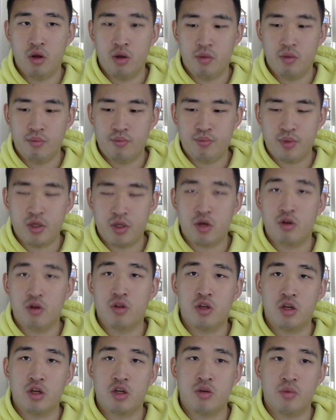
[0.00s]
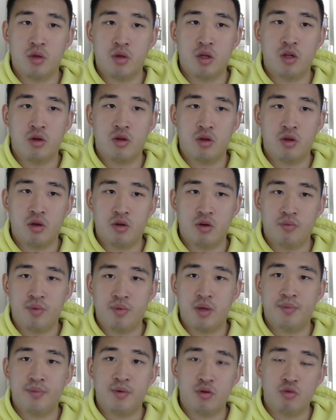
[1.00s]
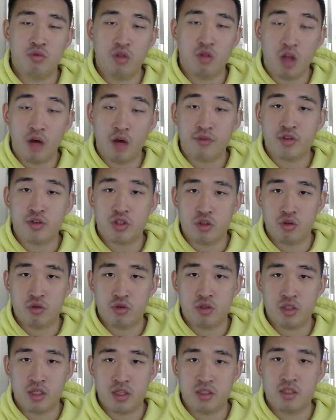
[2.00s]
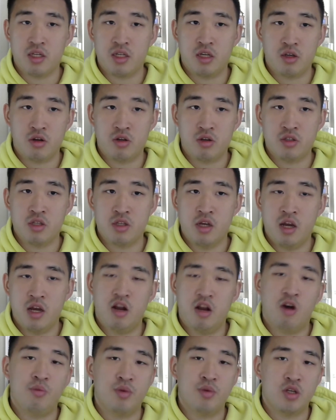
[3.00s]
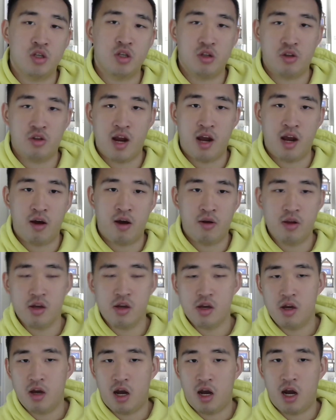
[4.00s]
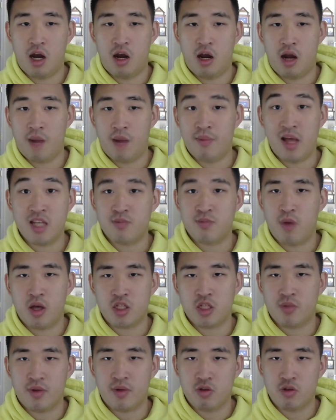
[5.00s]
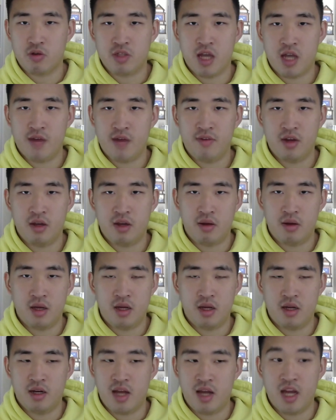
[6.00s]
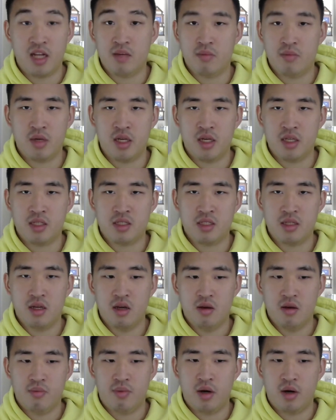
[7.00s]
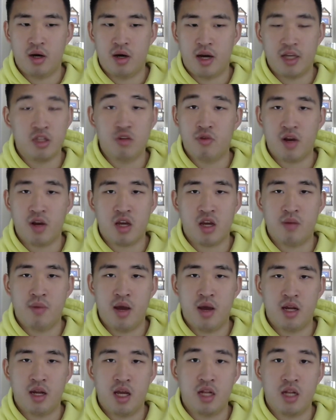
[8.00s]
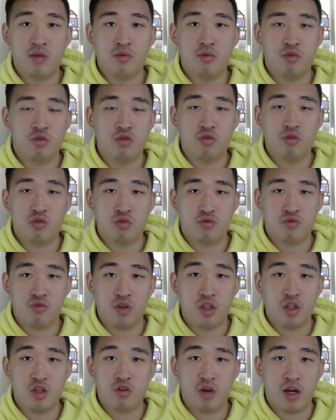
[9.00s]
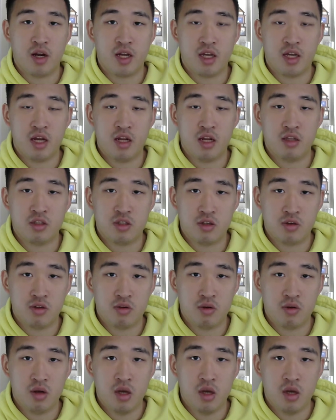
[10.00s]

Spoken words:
purely a community of people who love shoes and sneakers and help each other out. I'm not sponsored by Soul Savvy in any means, but I do recommend anyone who's really trying to get into,